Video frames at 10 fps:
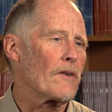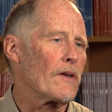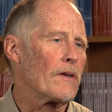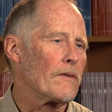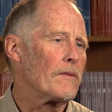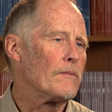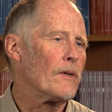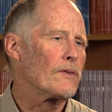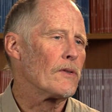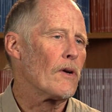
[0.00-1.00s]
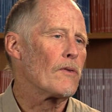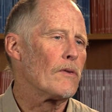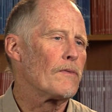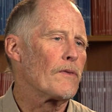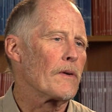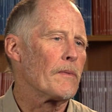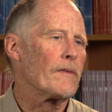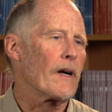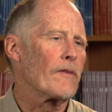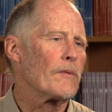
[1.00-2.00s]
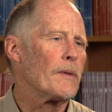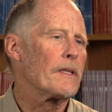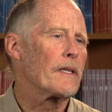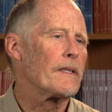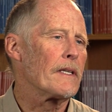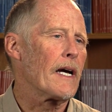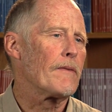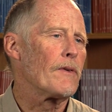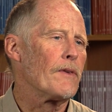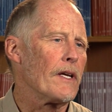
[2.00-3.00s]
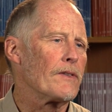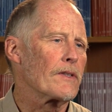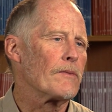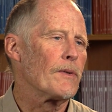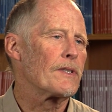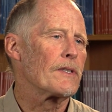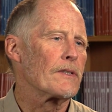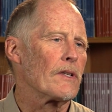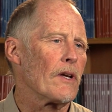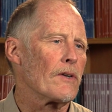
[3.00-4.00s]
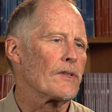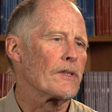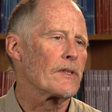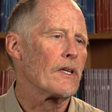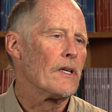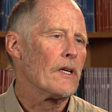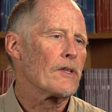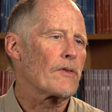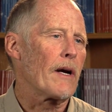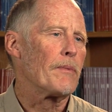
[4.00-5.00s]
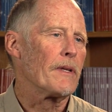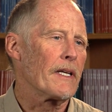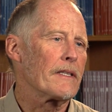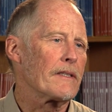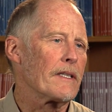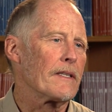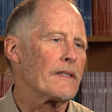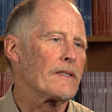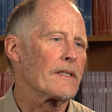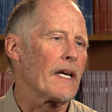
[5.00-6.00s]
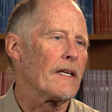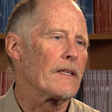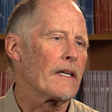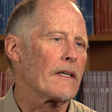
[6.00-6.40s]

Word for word: are the most local form of government in the Navajo Nation, which is the largest tribal entity in the state